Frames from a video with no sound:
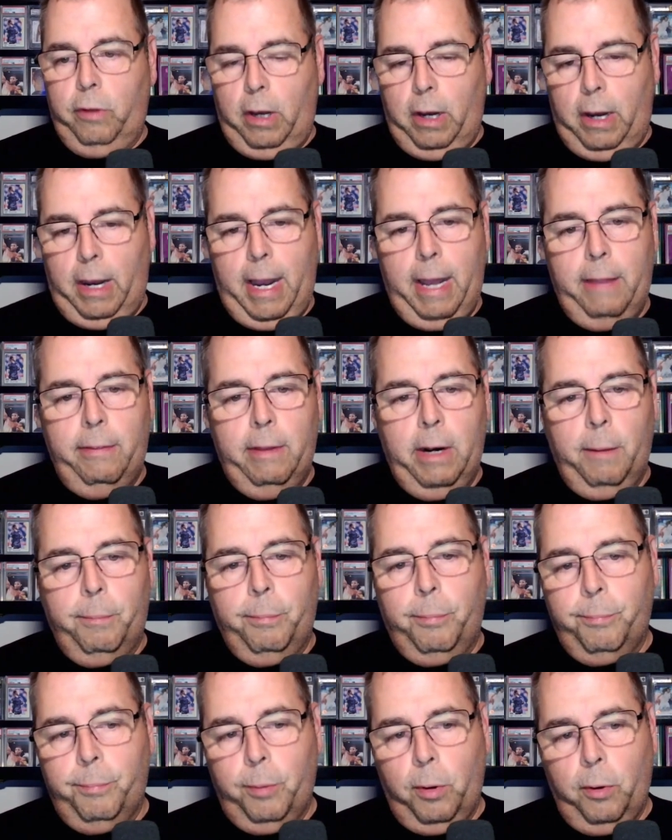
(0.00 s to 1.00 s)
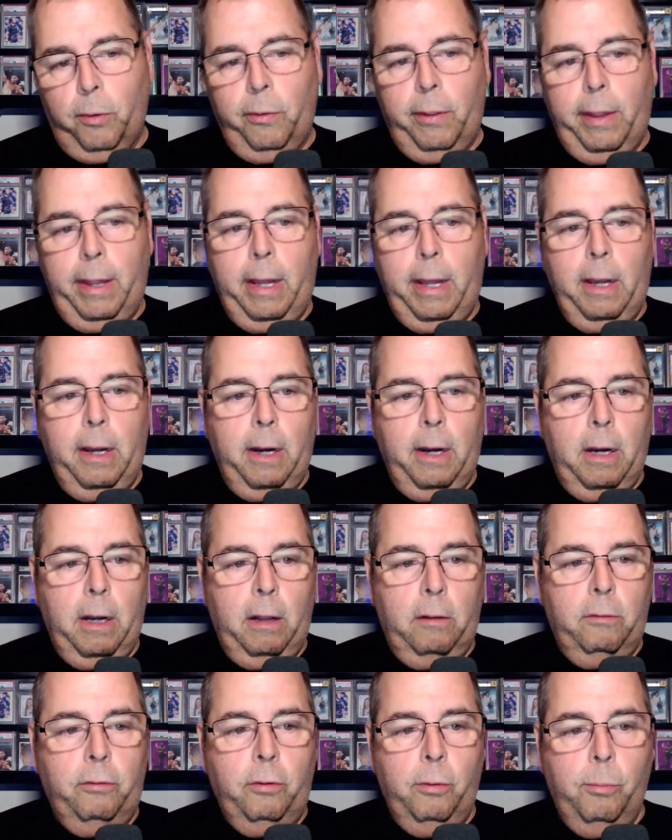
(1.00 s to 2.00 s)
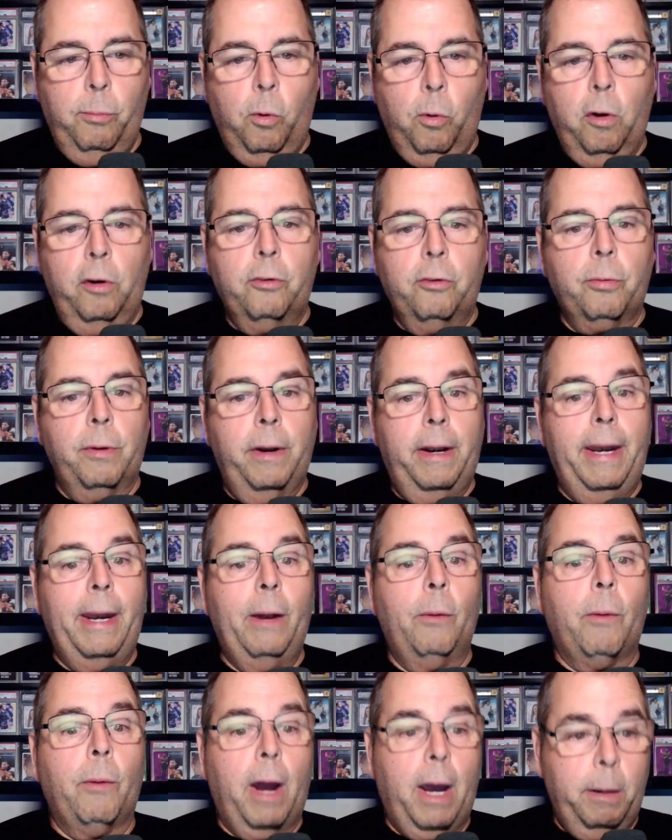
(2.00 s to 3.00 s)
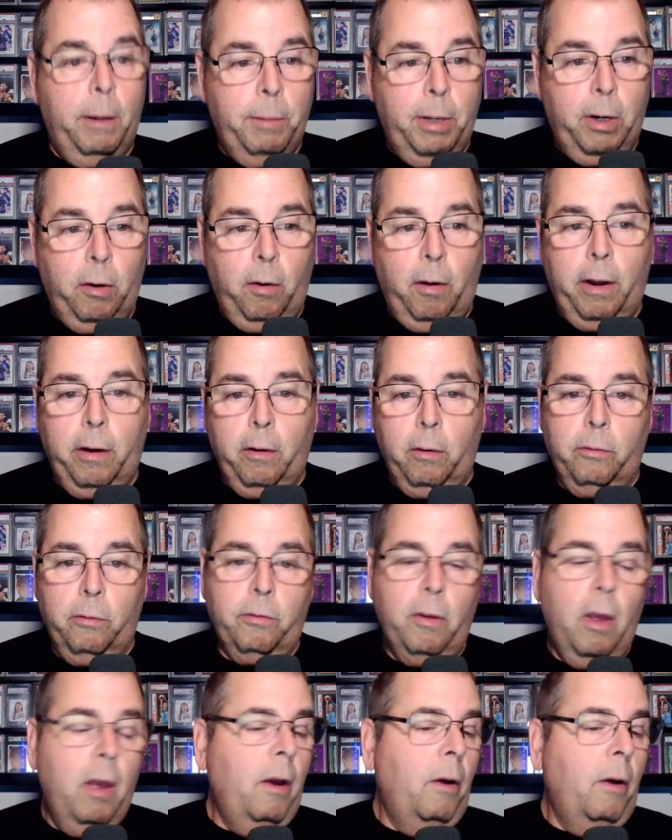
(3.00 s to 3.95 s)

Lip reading: I ended up pulling two more Trinity Rodman autos,